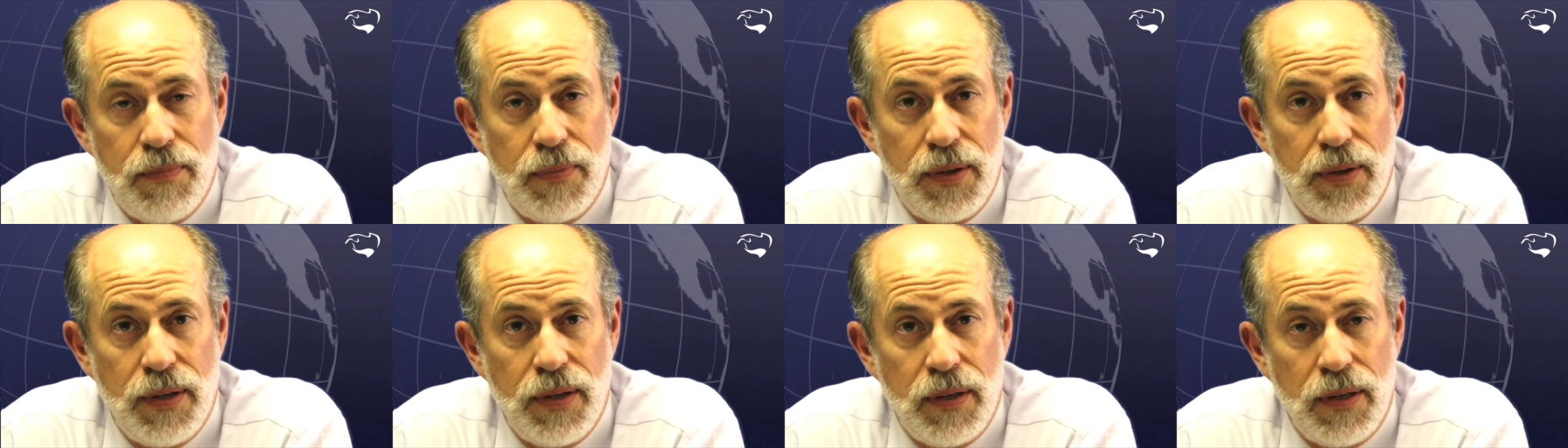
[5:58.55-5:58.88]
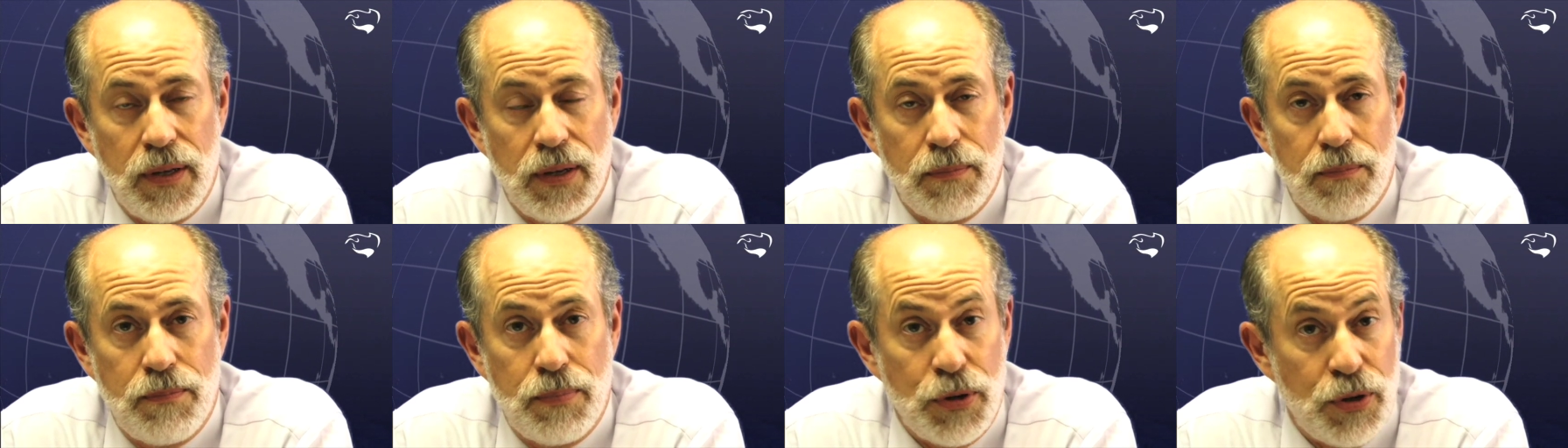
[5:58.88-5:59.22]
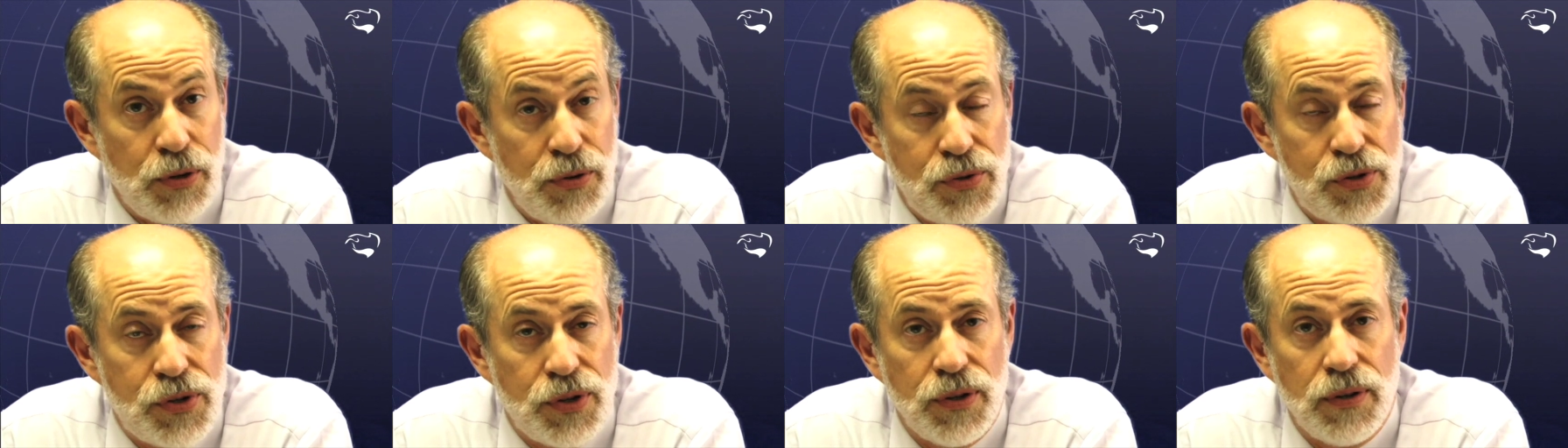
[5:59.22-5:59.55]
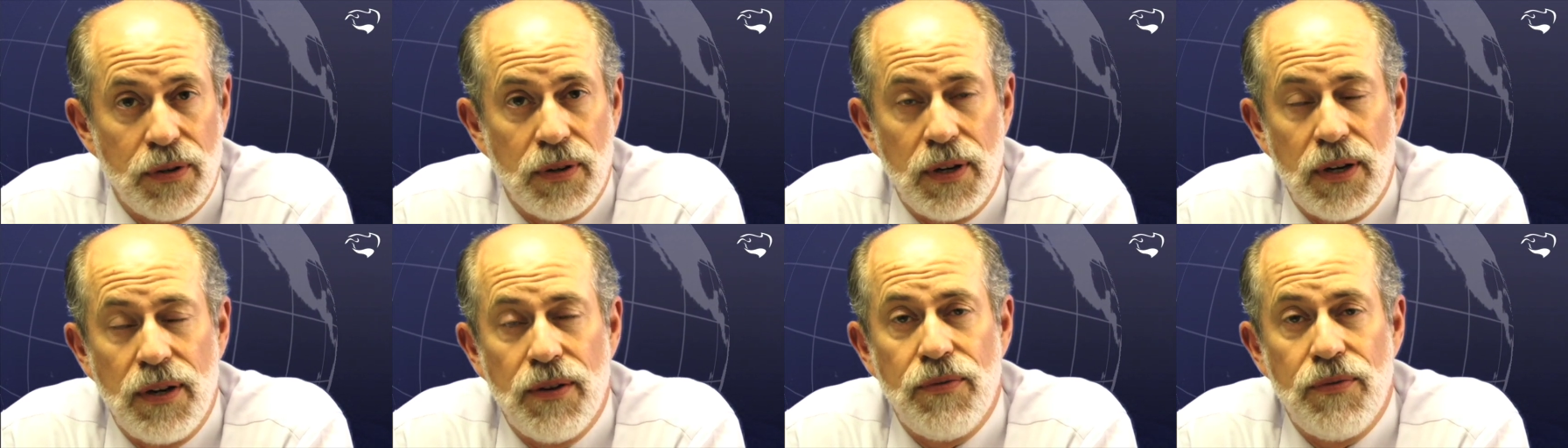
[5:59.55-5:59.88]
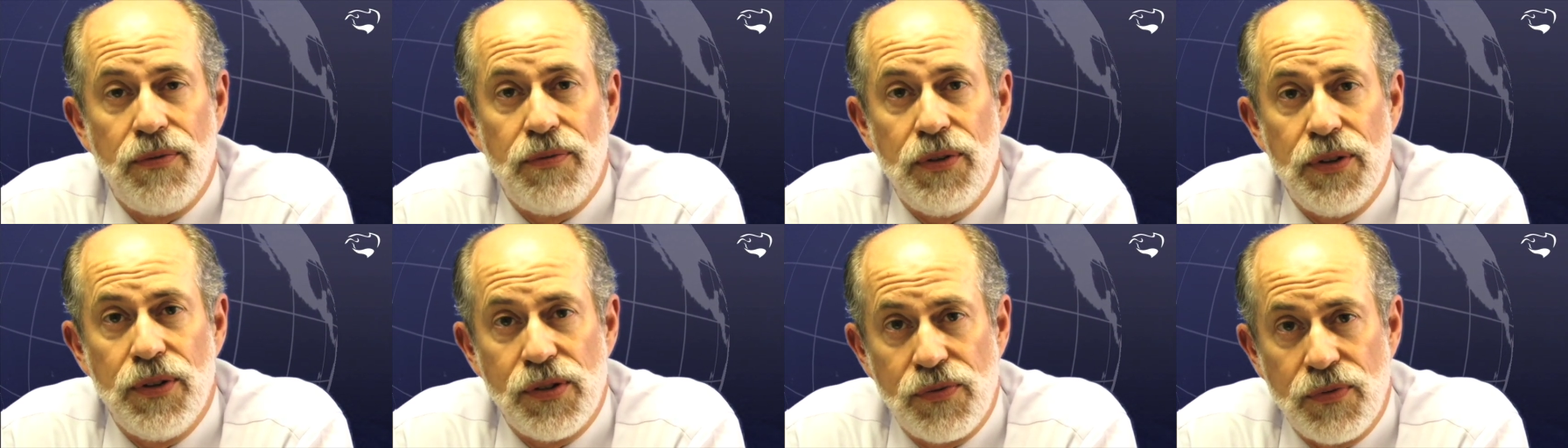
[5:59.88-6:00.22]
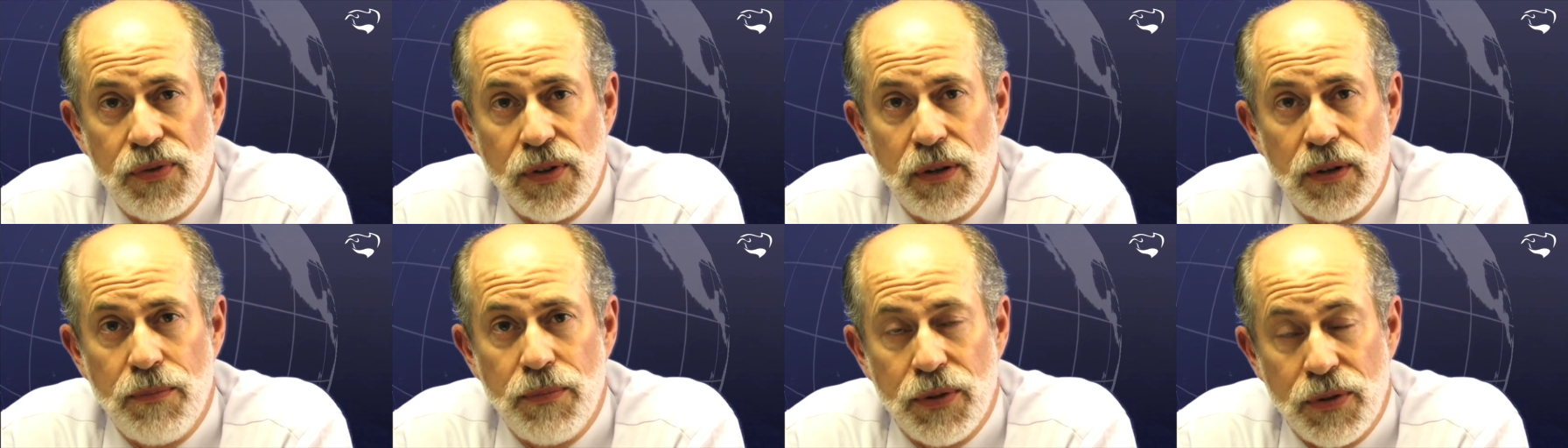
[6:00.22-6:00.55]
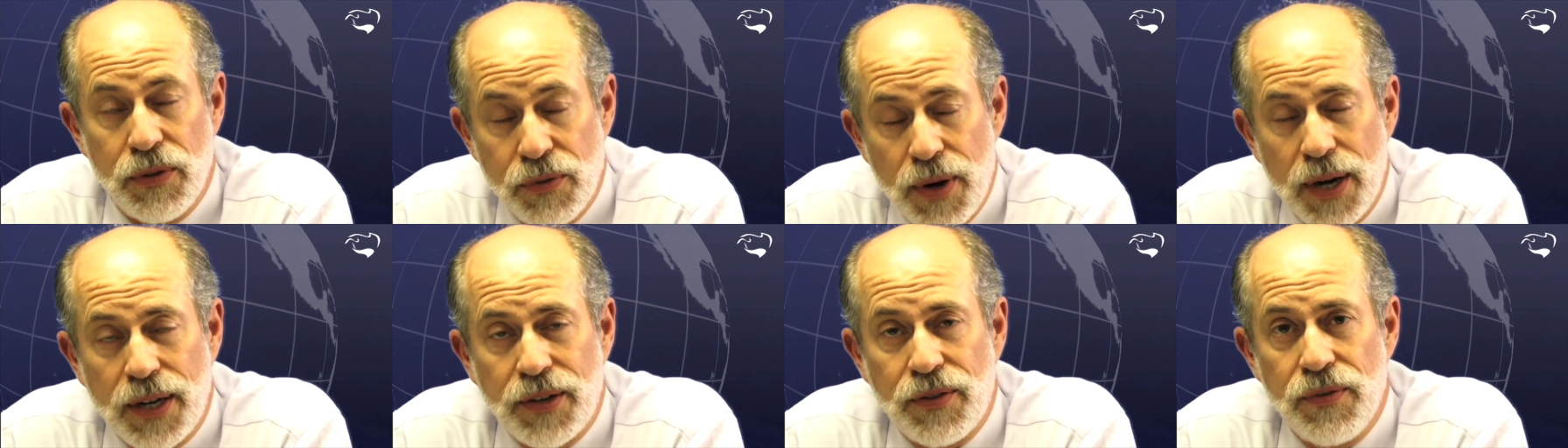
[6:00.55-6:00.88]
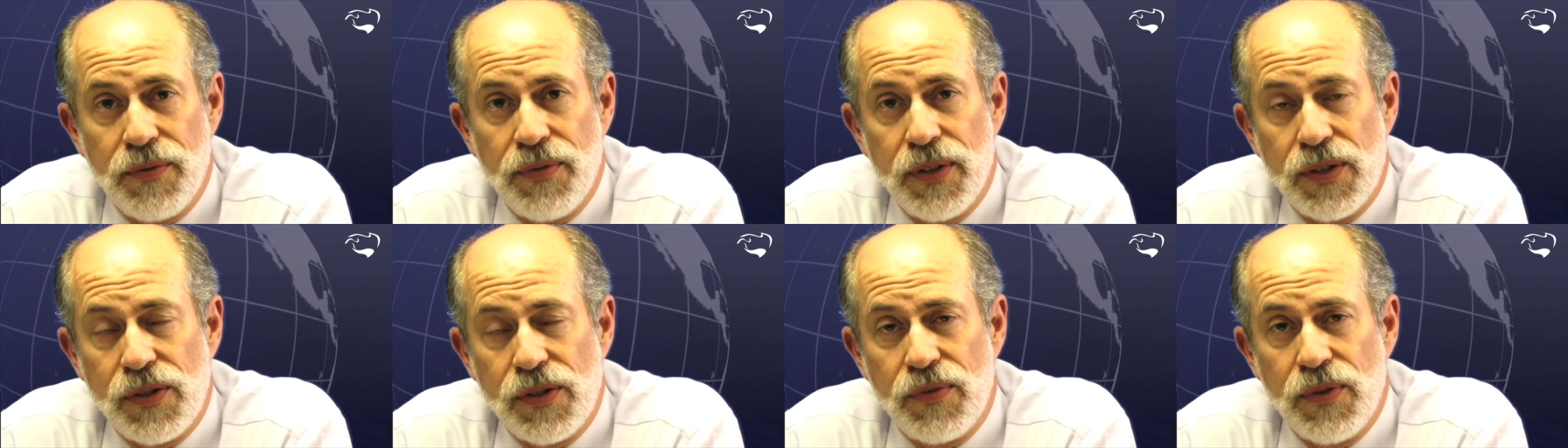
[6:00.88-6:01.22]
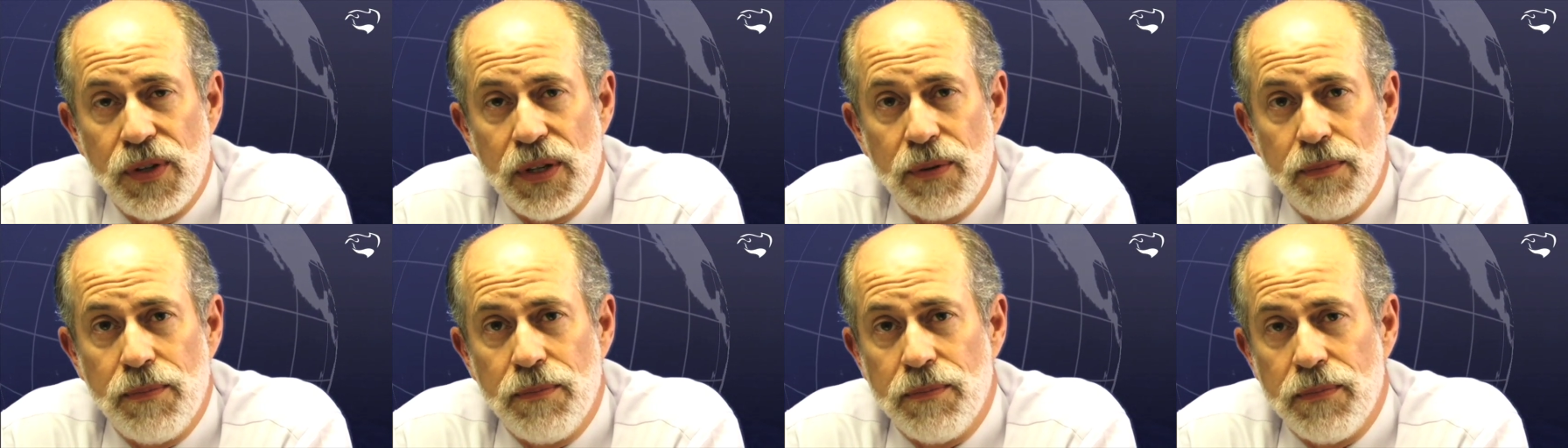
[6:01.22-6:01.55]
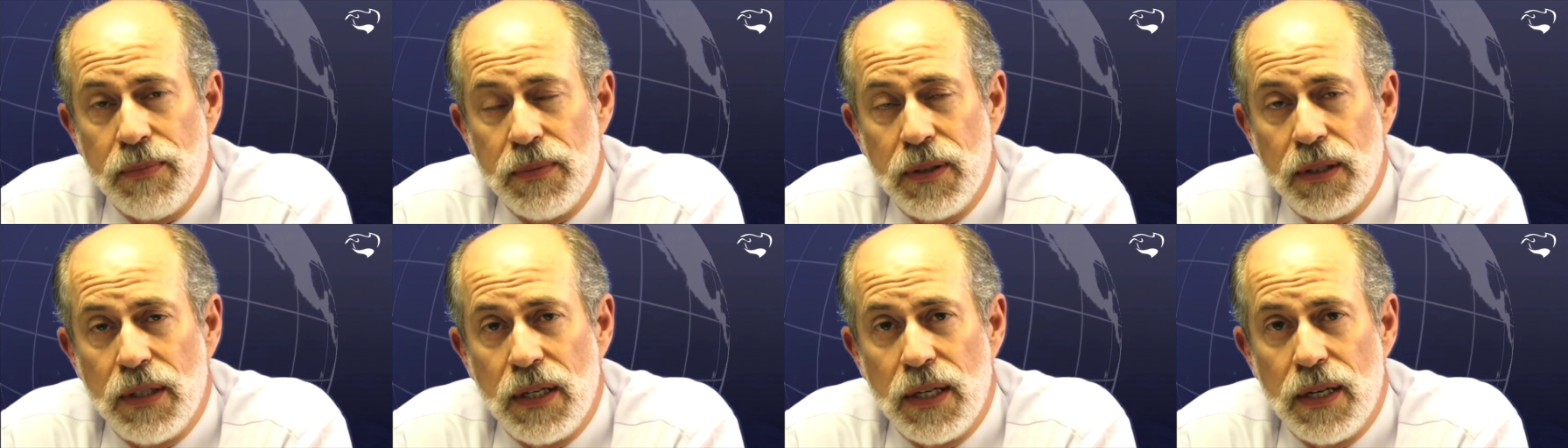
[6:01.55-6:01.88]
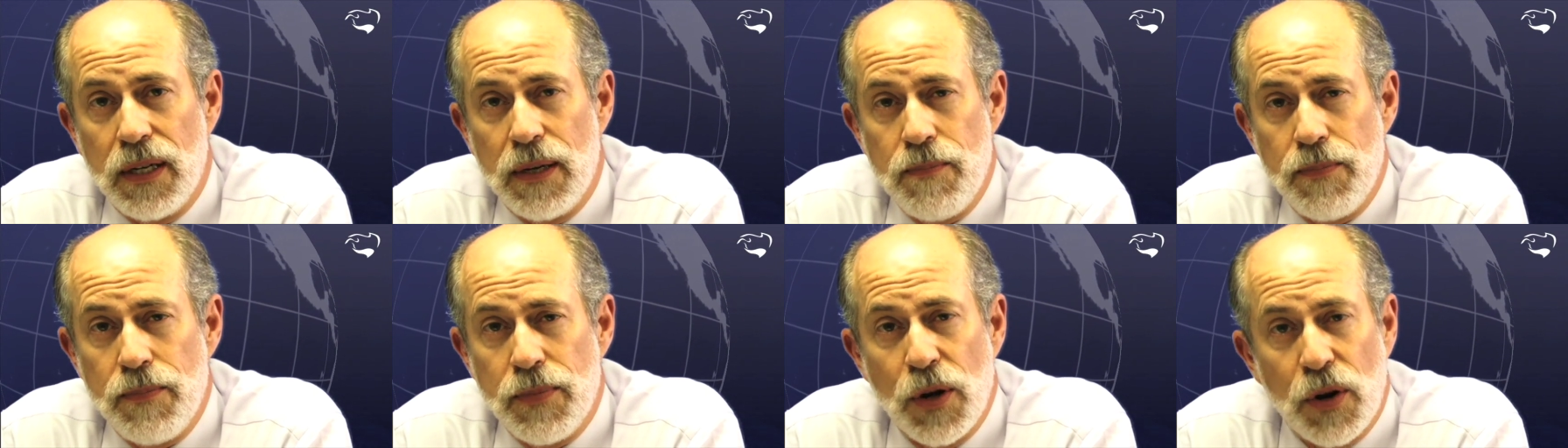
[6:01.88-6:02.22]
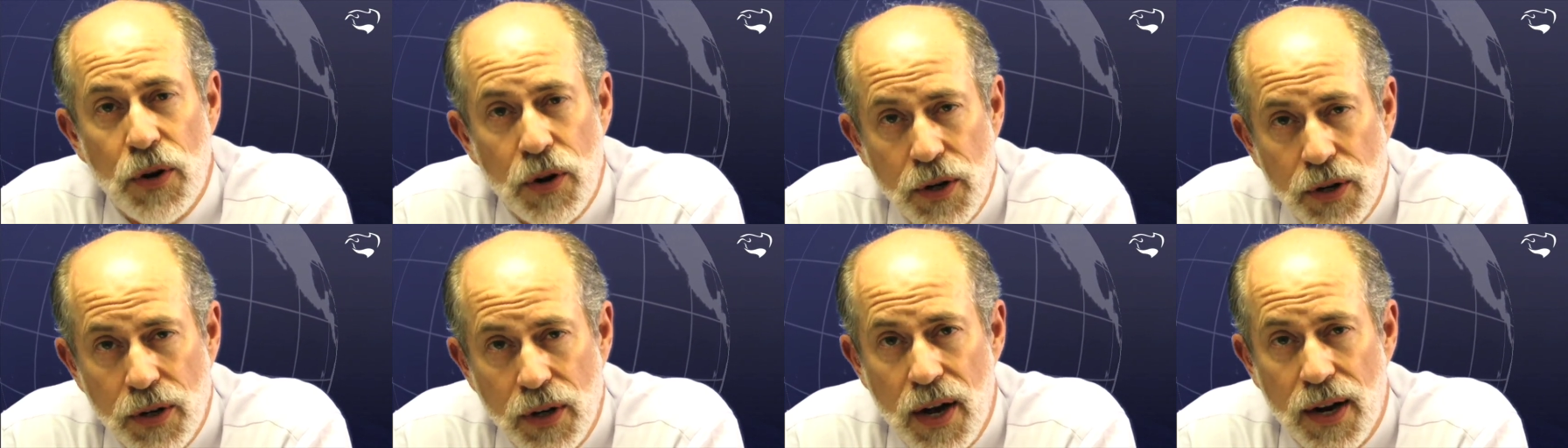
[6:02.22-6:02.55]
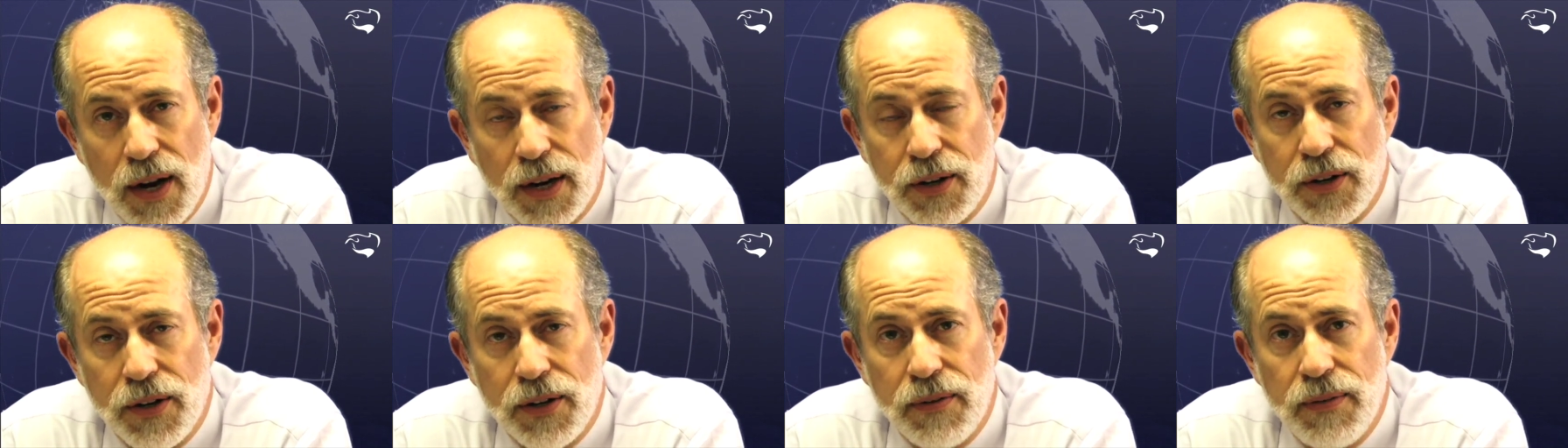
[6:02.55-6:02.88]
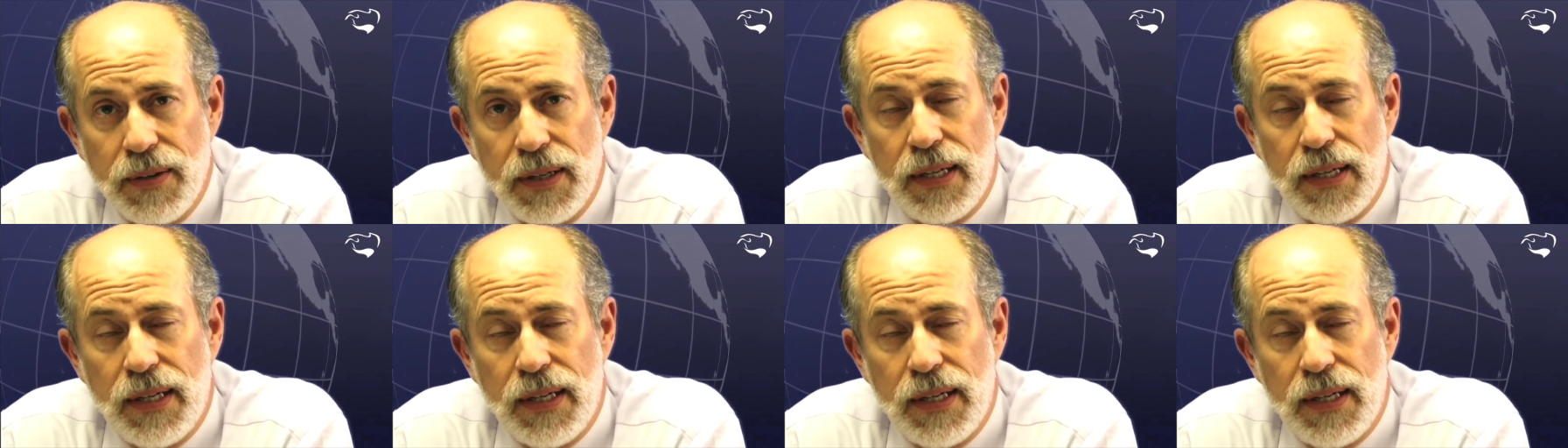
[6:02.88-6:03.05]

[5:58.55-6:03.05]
the producer of this film, the director of this film, uh, The Hurt Locker,